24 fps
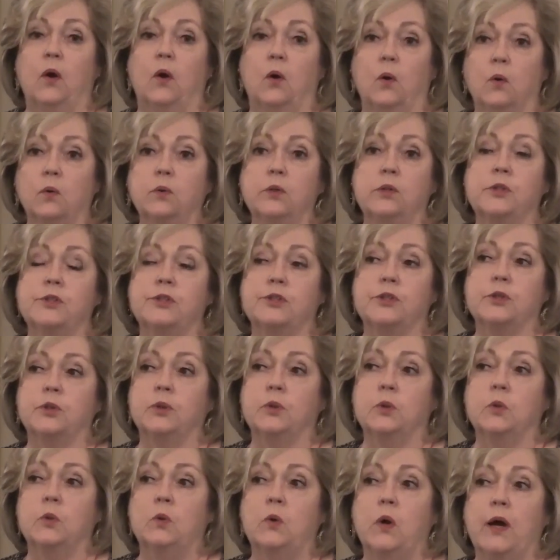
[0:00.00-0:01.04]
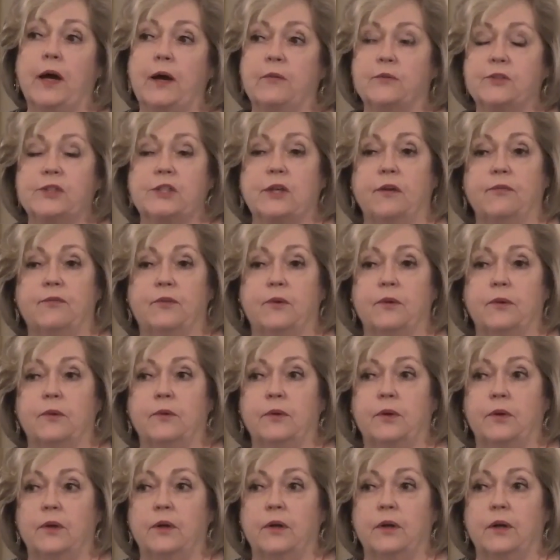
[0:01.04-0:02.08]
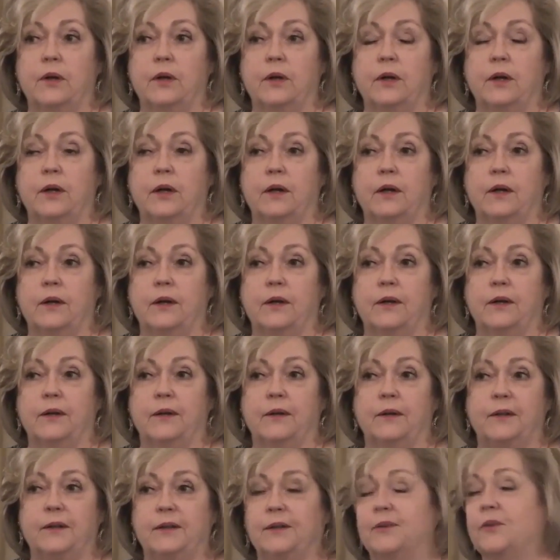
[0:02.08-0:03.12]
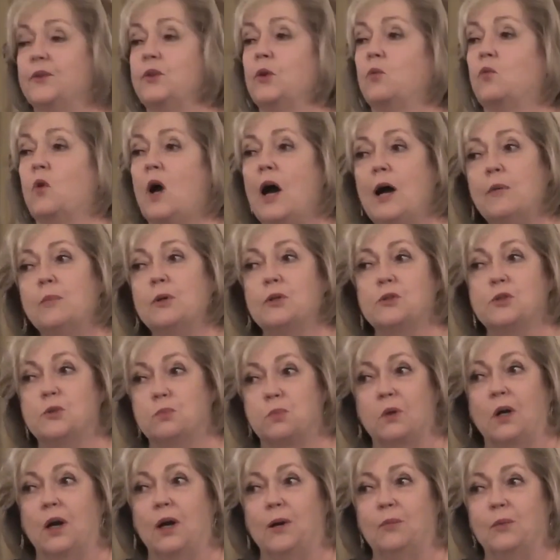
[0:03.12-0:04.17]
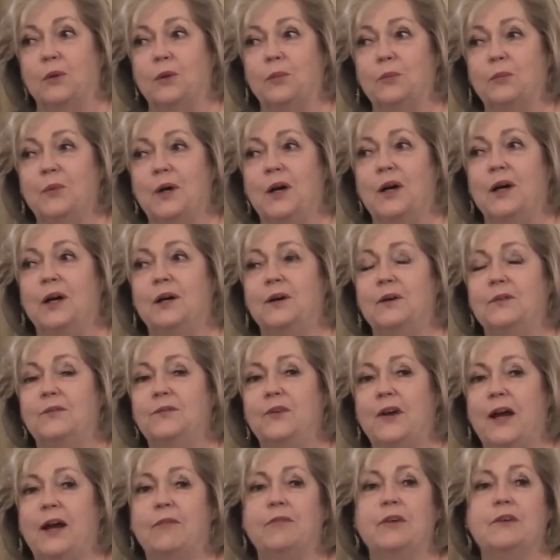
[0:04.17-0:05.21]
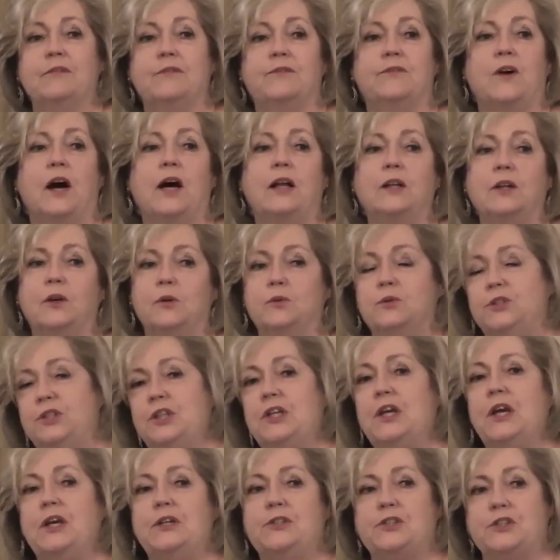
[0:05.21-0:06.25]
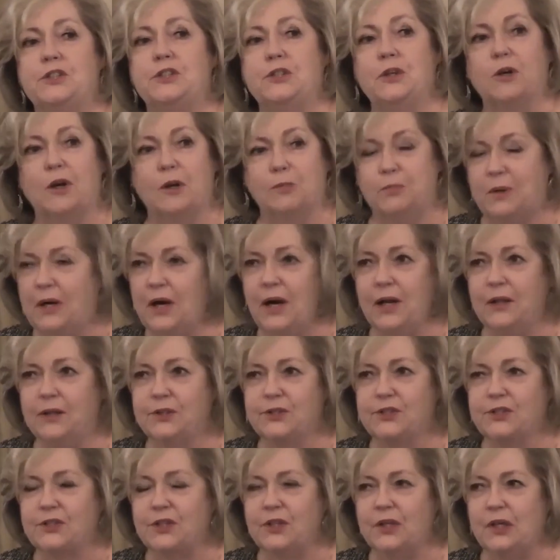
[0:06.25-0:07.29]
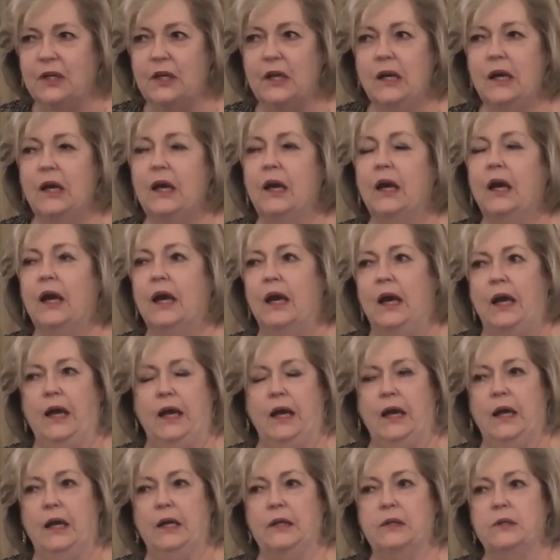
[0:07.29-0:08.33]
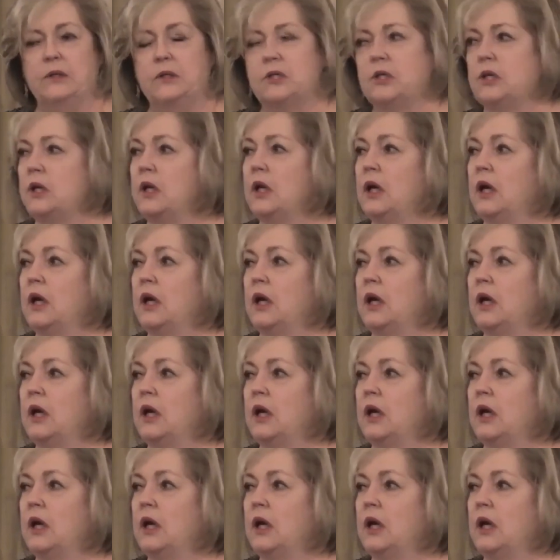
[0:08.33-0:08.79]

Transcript: owners who have suffered, the Roberts problem of having followed DHCR policy and